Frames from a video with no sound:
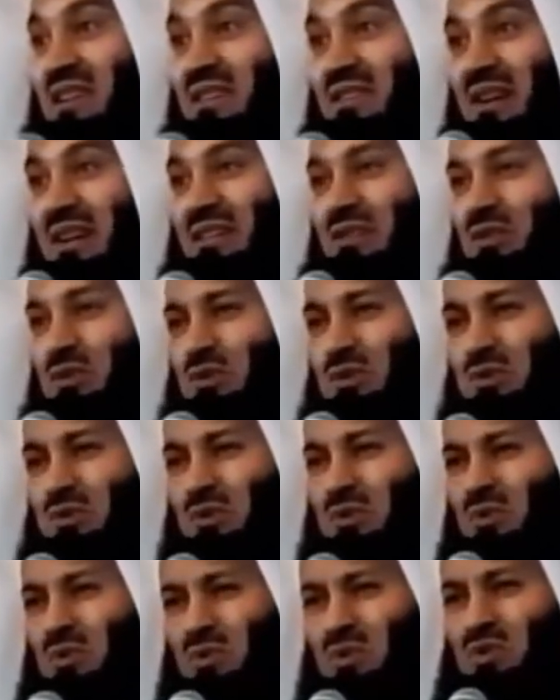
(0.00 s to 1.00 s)
that
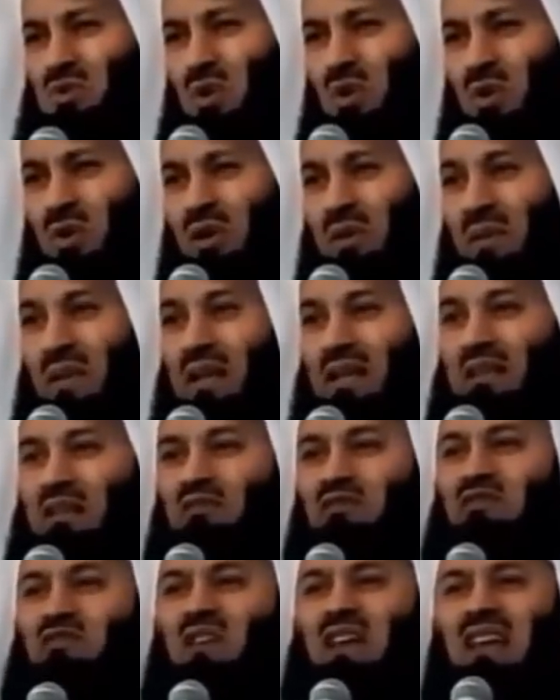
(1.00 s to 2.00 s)
true joy, the
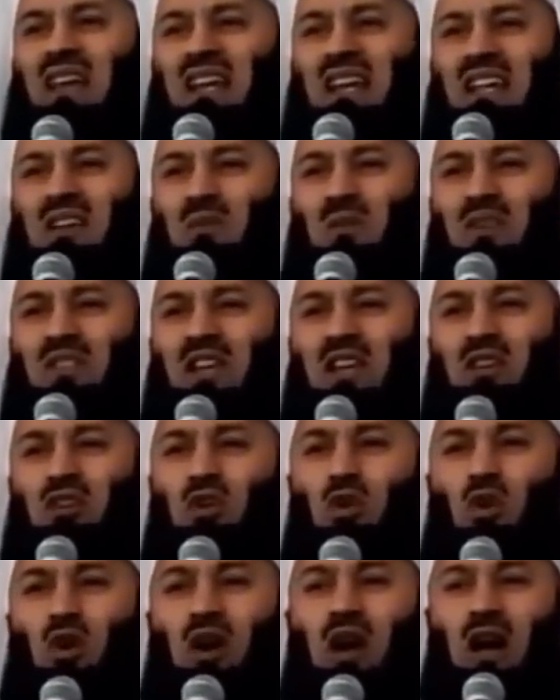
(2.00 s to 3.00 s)
feeling within
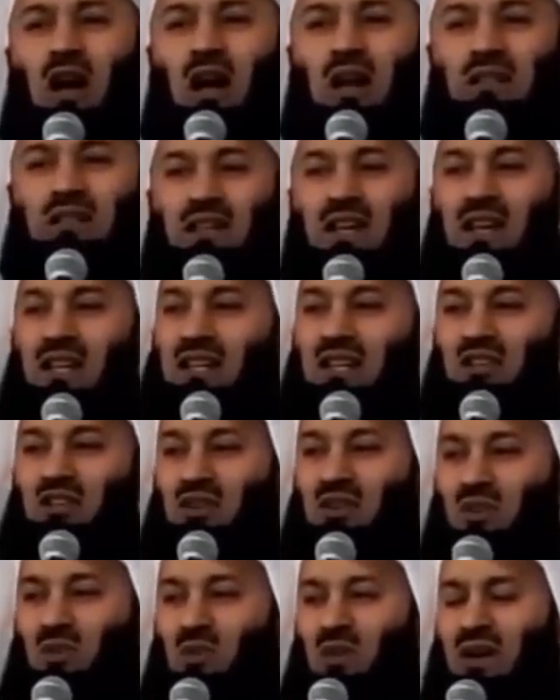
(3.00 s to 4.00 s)
your heart that
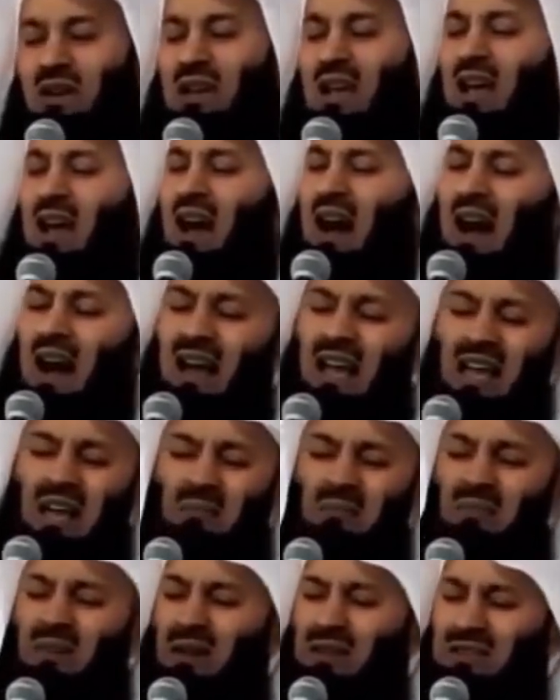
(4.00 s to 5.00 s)
you know what, I
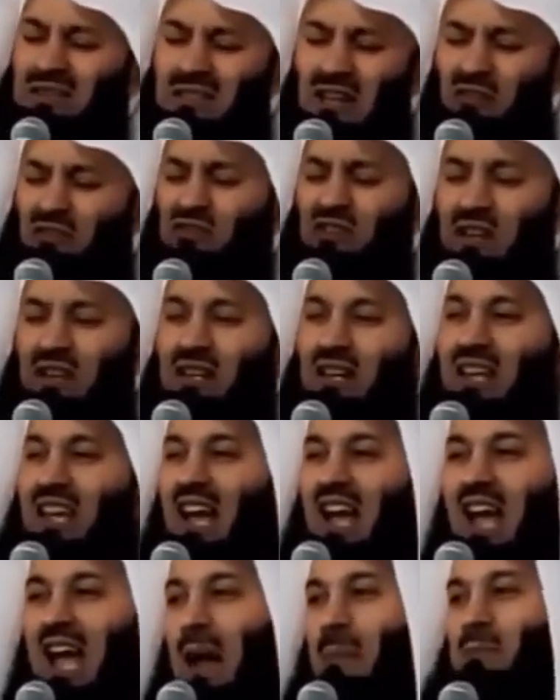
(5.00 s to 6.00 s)
am definitely a
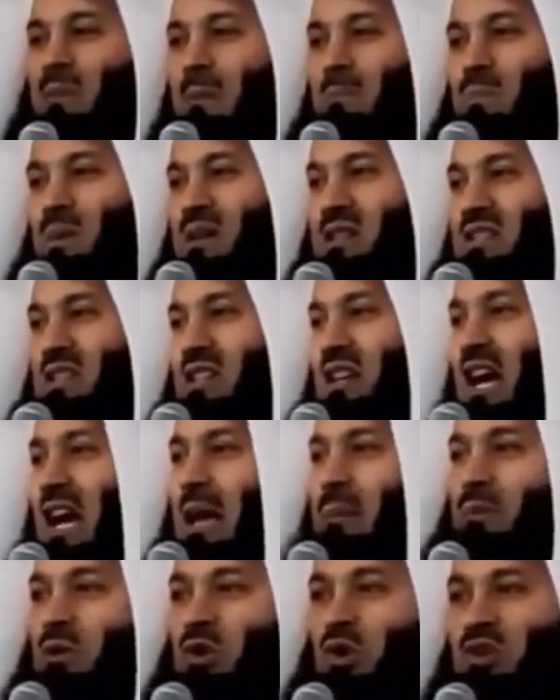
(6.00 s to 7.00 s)
happy person, I
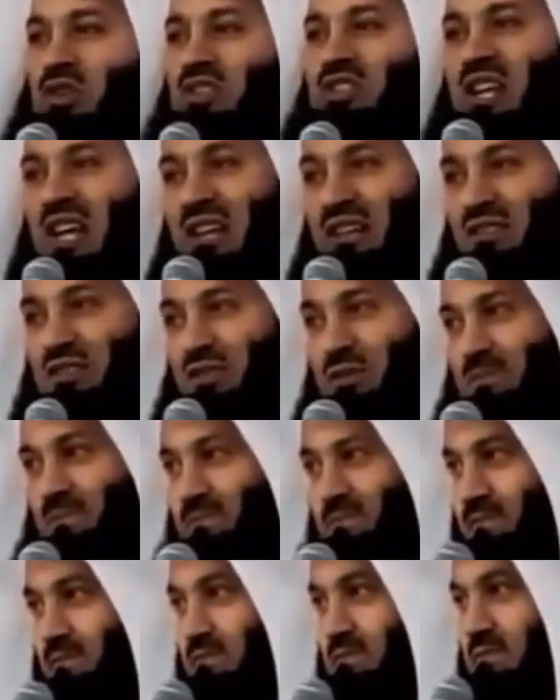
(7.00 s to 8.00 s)
am content.
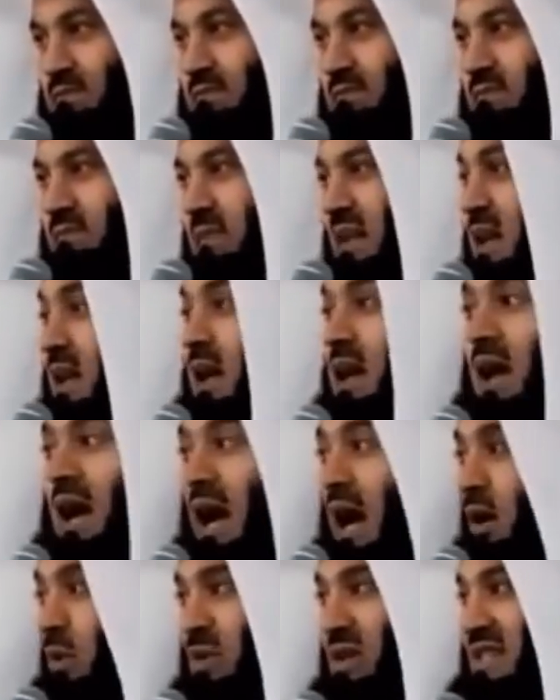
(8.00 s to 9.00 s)

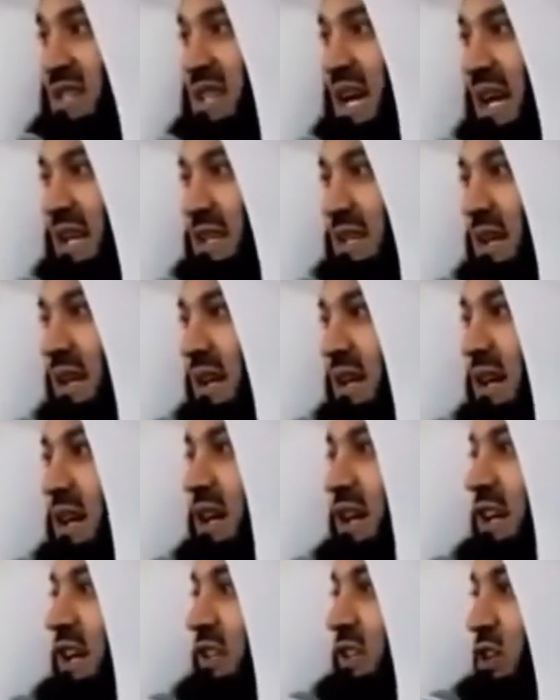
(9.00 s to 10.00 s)
How is
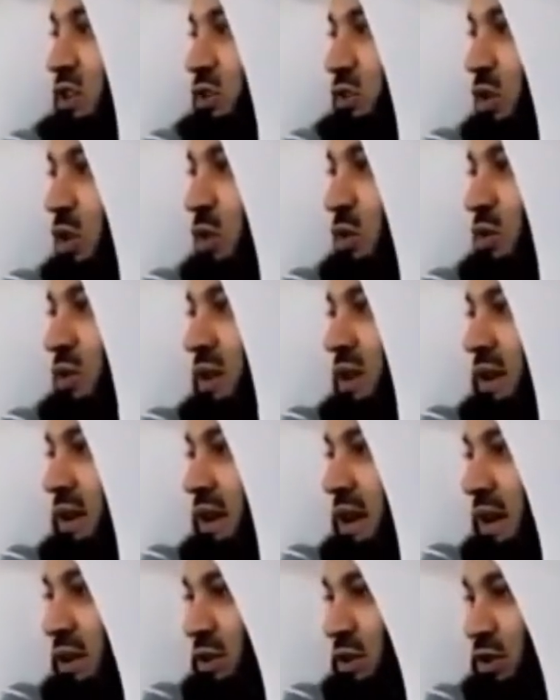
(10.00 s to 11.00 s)
that? It is
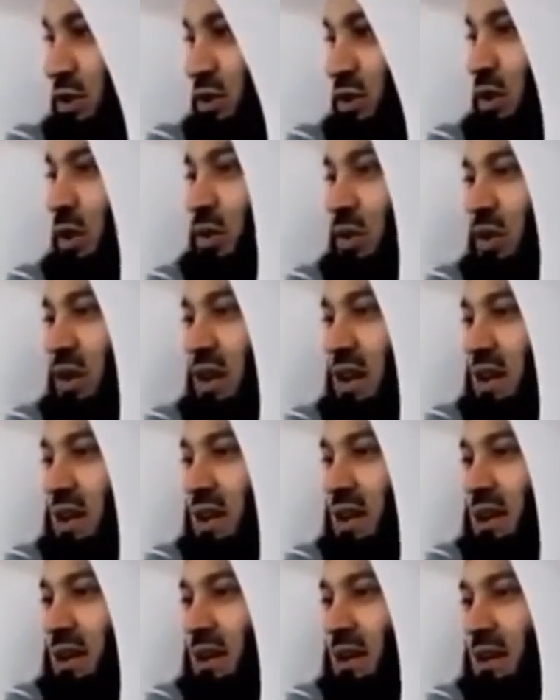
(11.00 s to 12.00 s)
only and
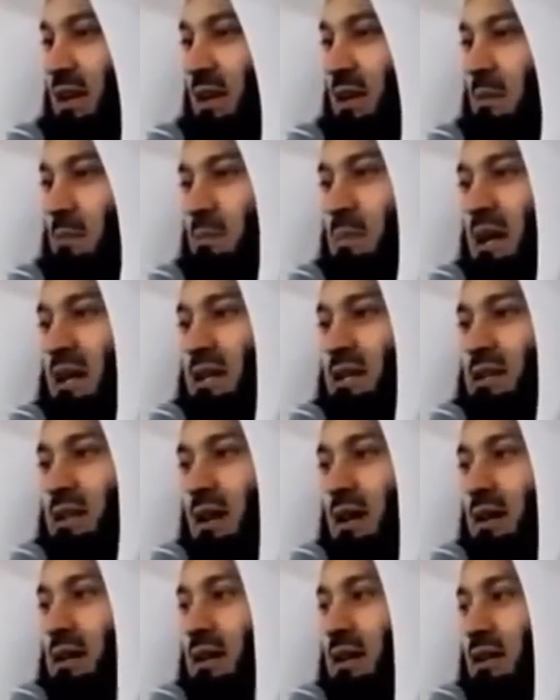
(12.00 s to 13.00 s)
solely by
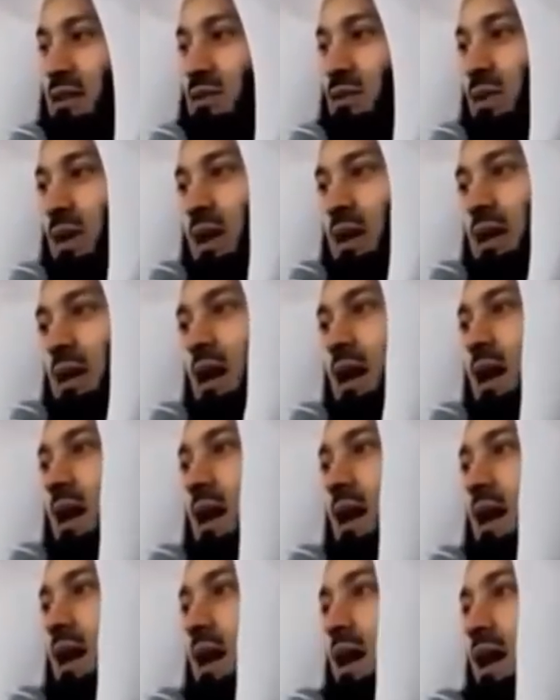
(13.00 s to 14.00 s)
turning to
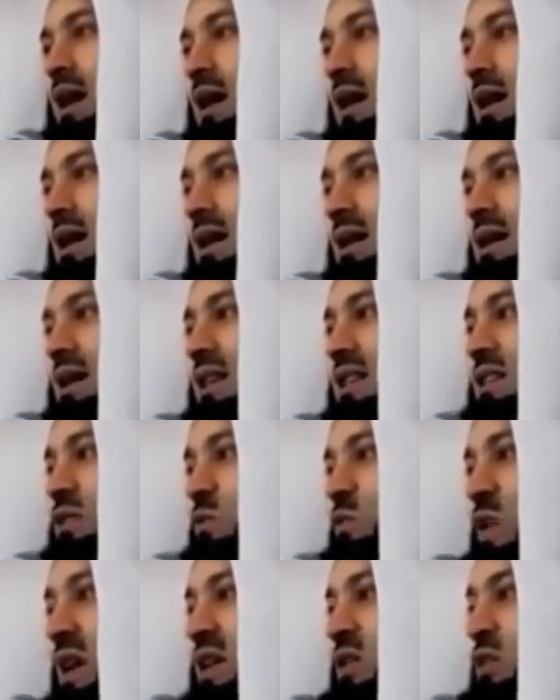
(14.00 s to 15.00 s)
Allah, the one